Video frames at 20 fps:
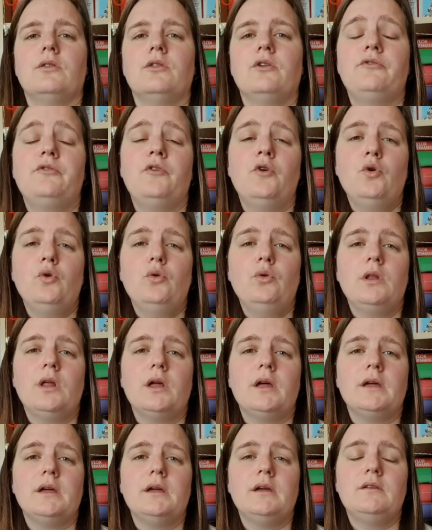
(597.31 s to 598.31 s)
The fool
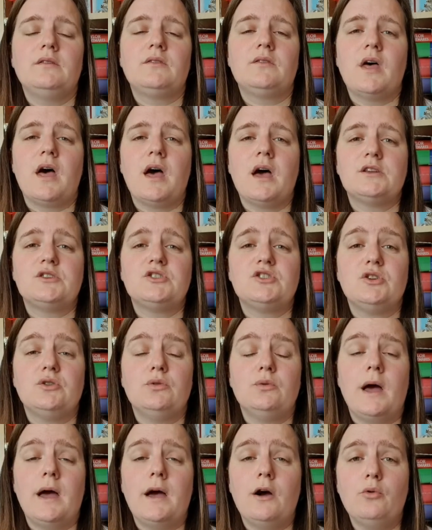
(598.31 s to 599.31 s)
is there
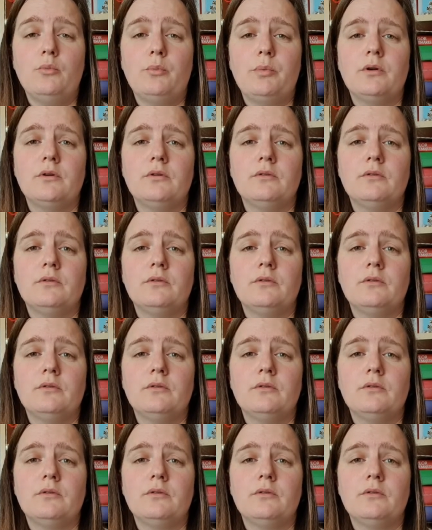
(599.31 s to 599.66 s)
to help